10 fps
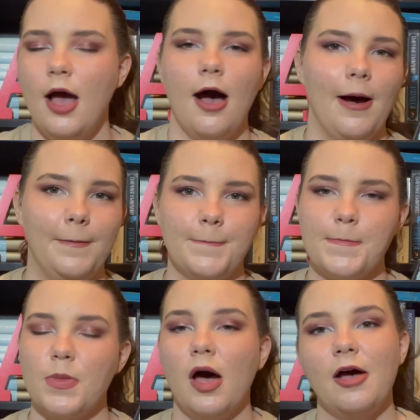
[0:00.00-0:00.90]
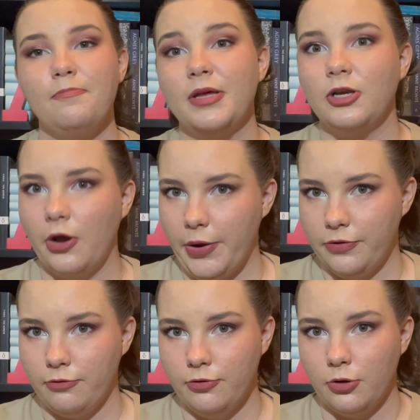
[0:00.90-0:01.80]
um, I've been going
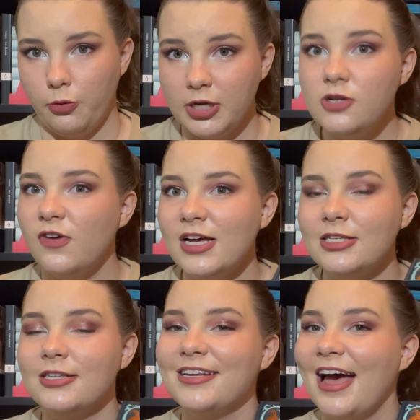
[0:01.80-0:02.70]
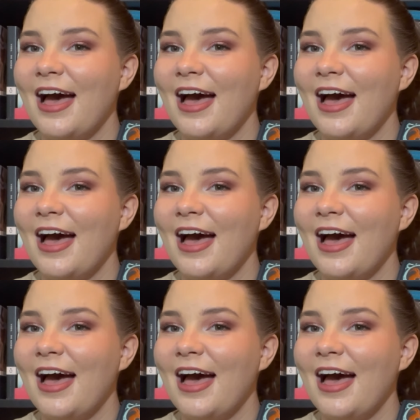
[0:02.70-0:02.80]
through the Grishaverse,